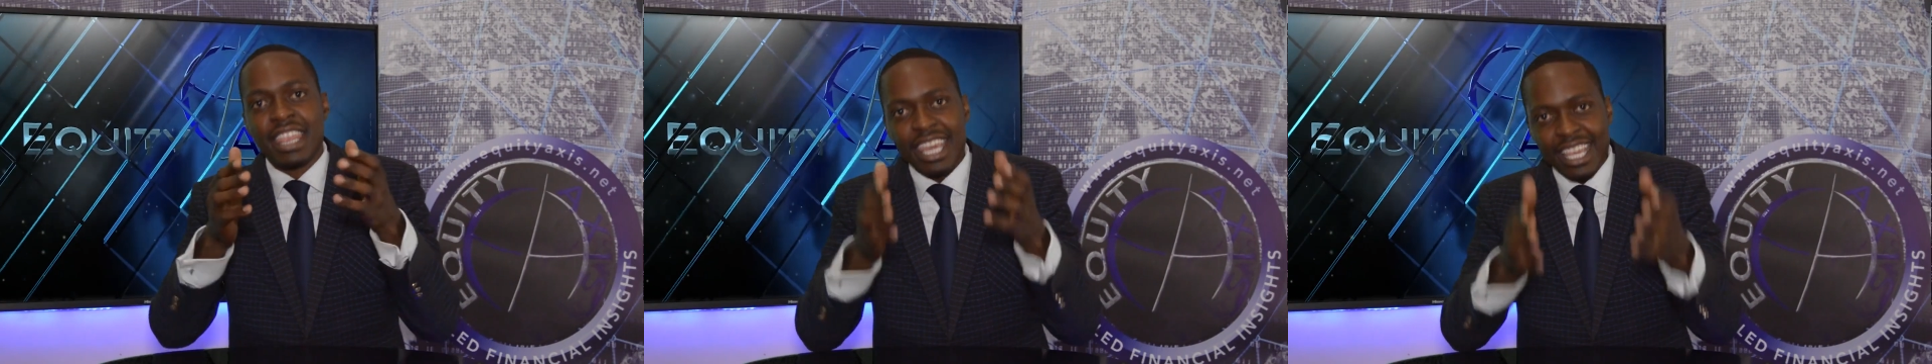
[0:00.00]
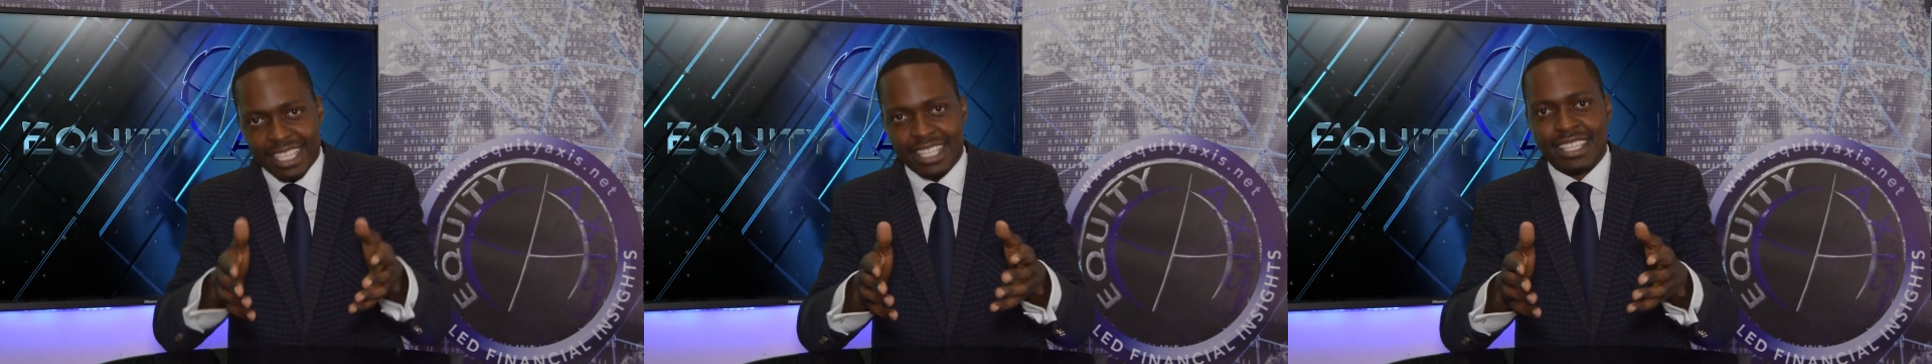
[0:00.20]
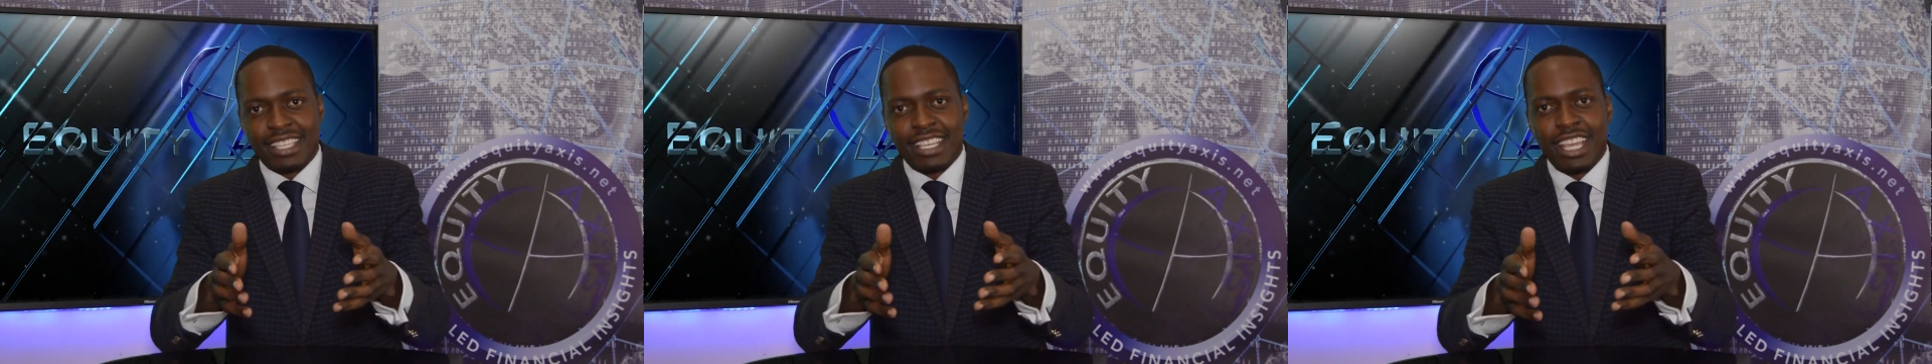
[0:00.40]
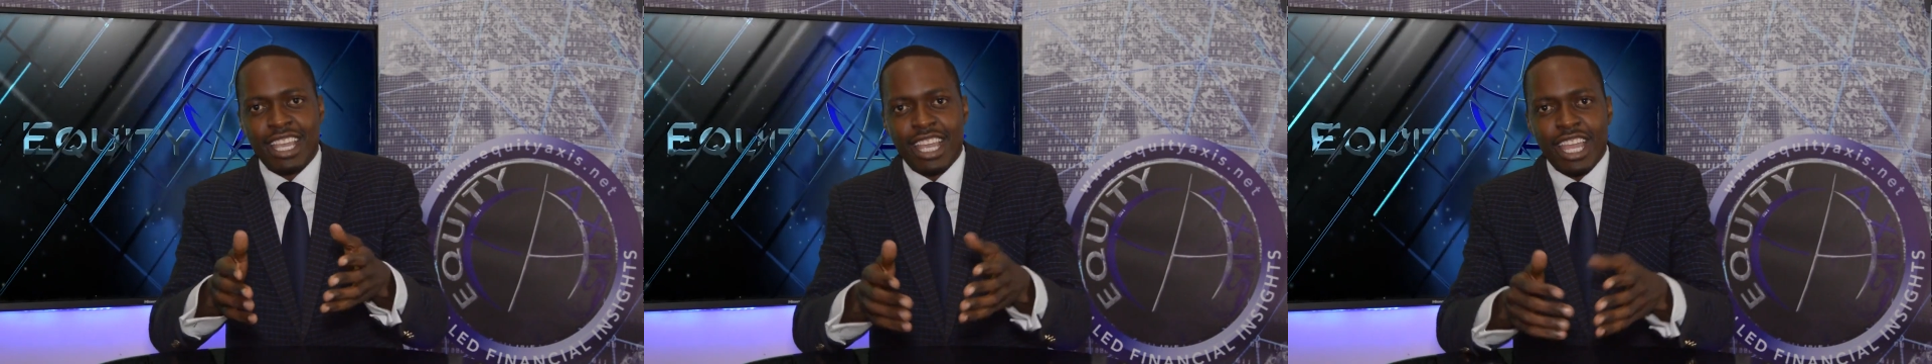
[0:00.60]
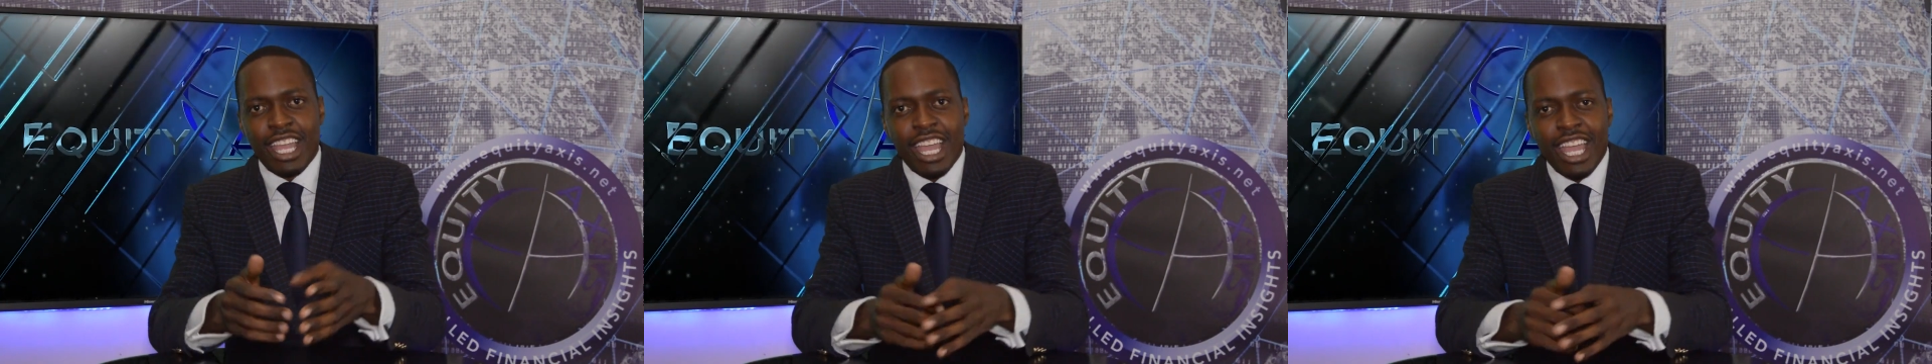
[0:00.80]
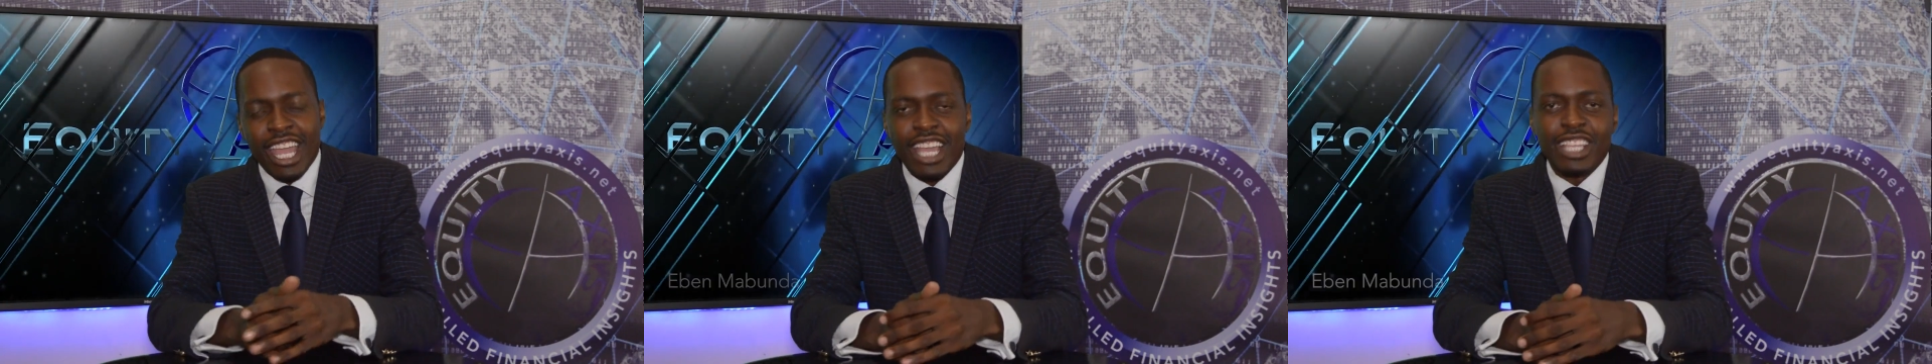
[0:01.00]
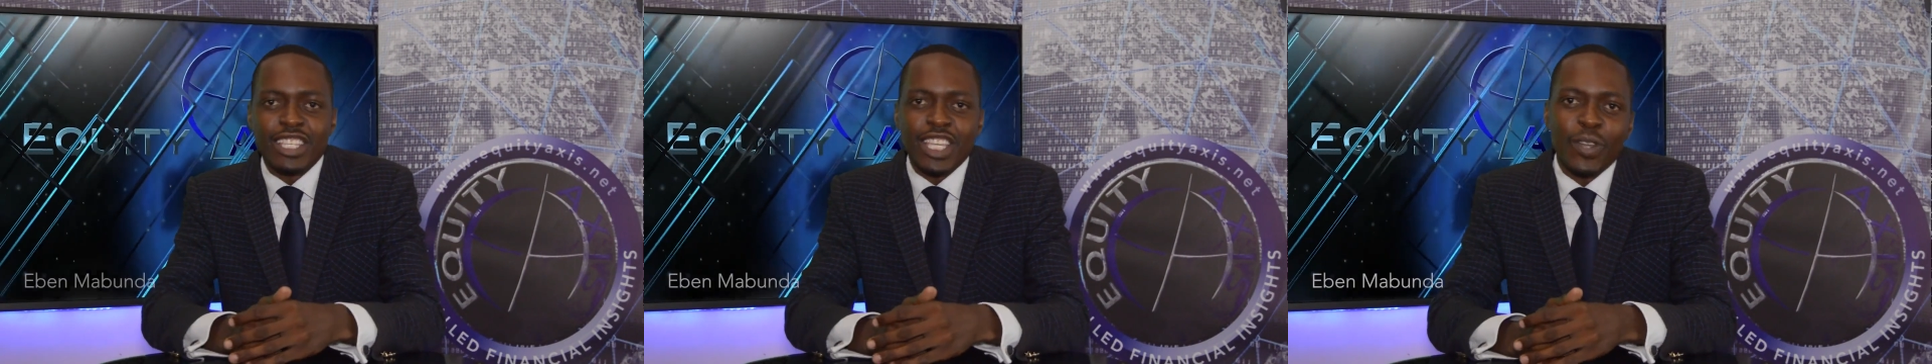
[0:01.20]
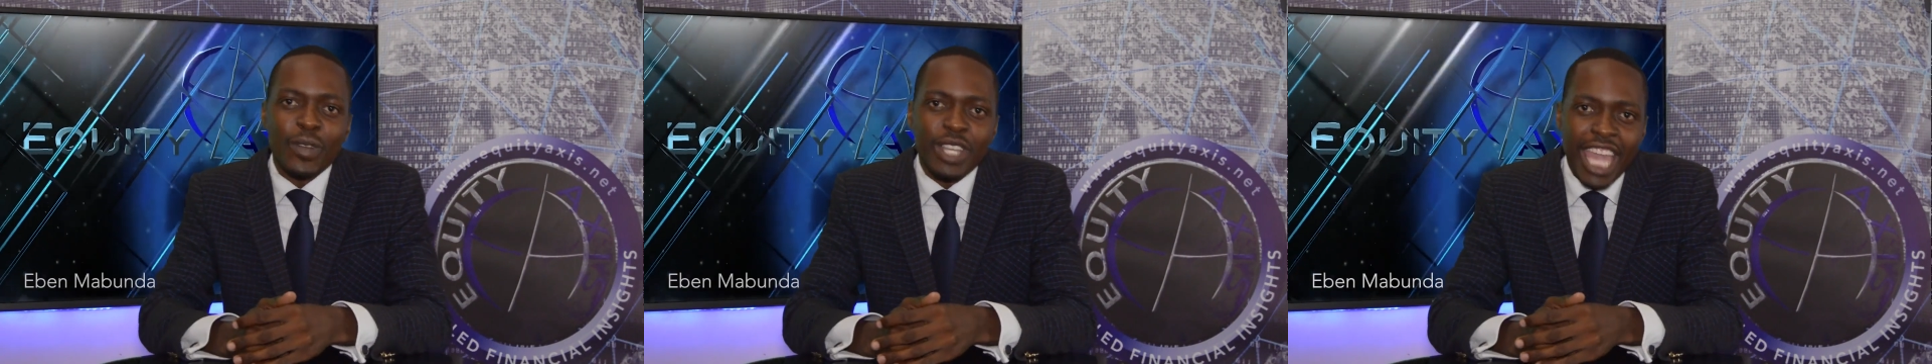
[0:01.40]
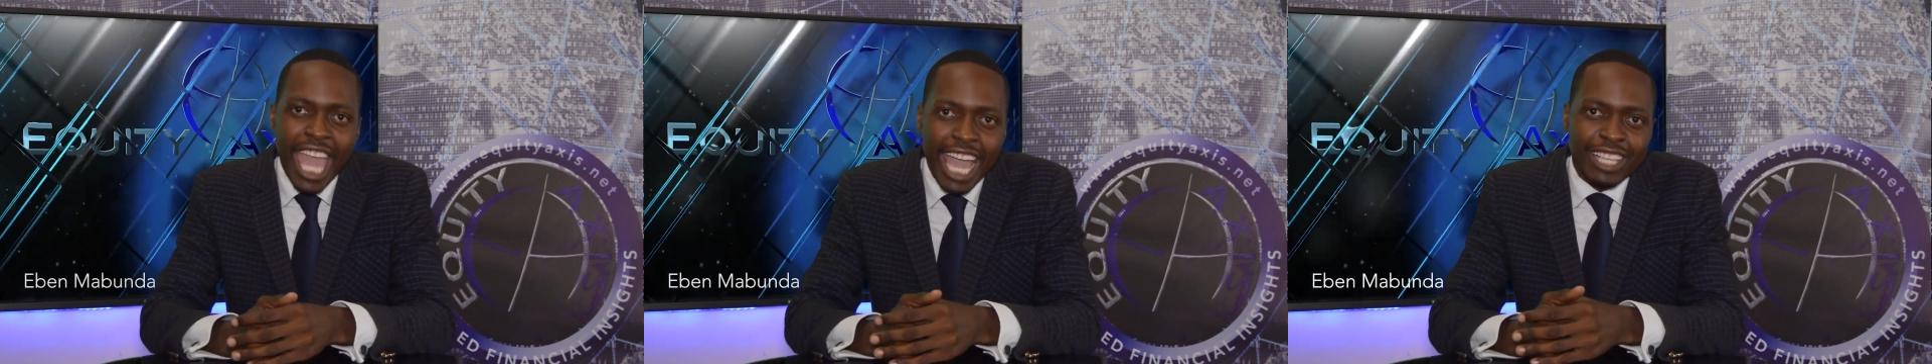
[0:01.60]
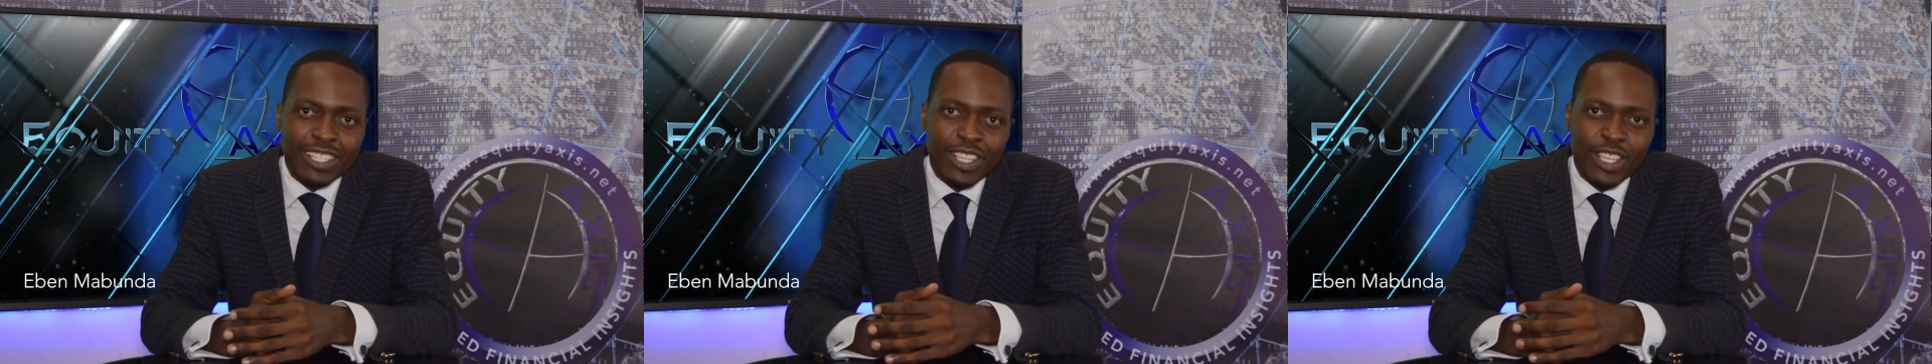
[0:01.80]
This is Equity
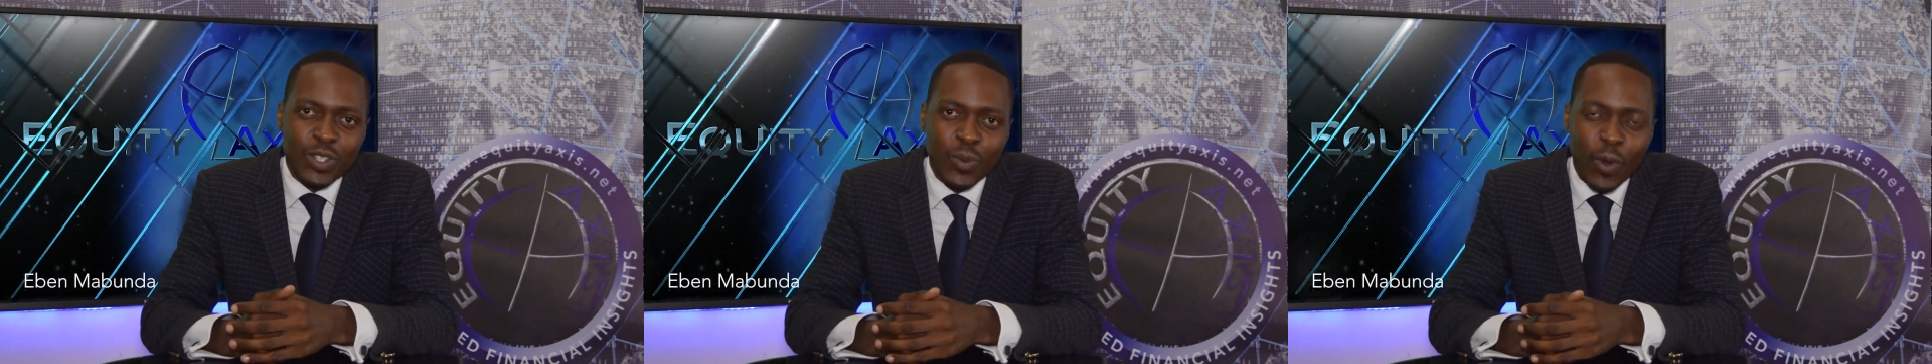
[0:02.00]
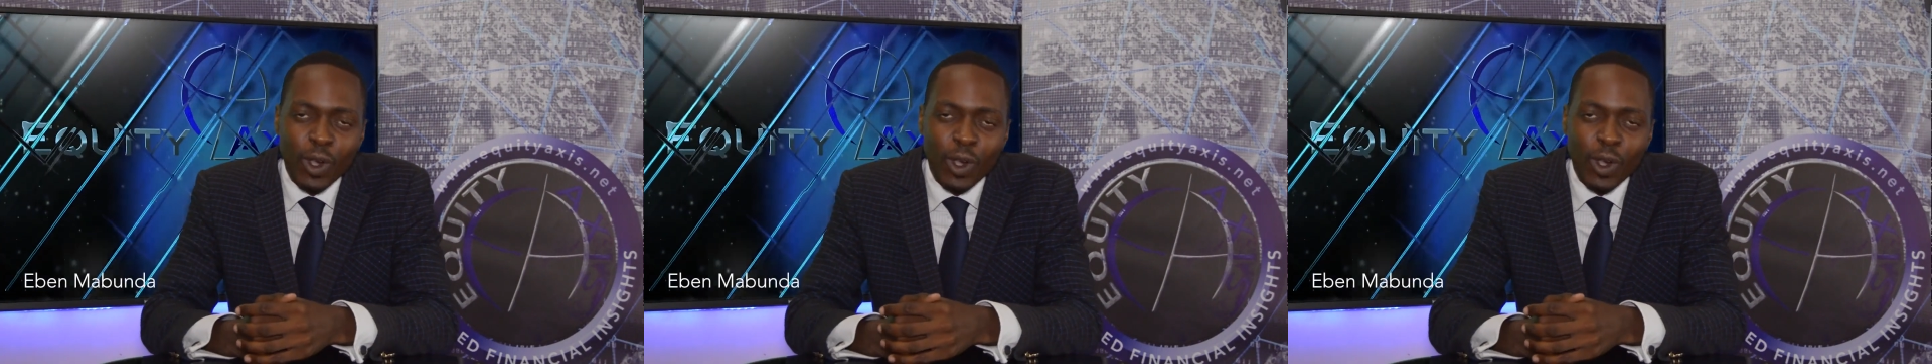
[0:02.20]
Access.